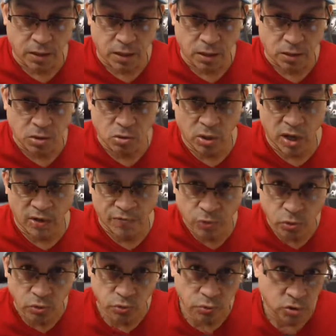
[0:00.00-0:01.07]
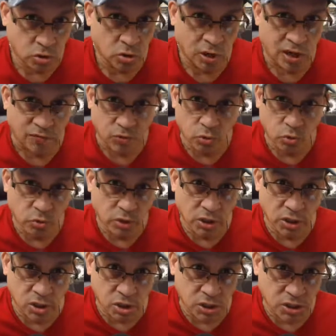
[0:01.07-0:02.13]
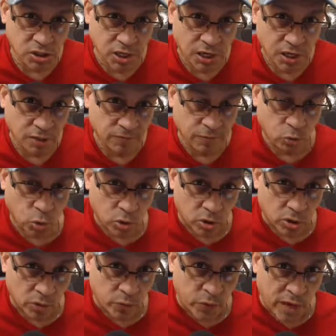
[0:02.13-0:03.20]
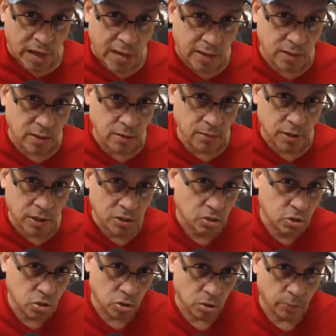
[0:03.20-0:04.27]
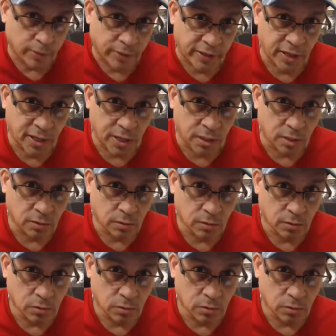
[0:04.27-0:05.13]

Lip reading: You have to really just kind of work that into your plan.